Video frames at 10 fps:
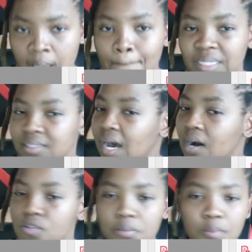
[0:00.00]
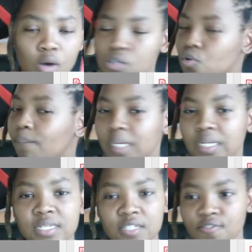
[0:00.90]
But the housing market is
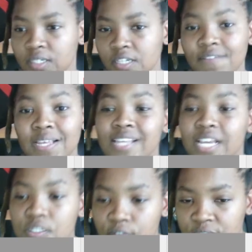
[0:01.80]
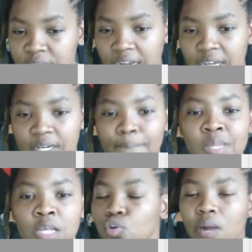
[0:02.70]
completely different. If they say it's 50 Rand,
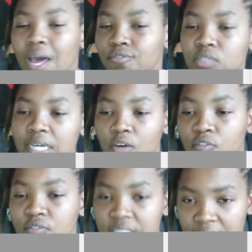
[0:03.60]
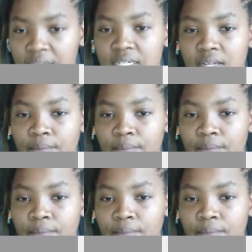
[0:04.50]
you don't have to take out 50 Rand.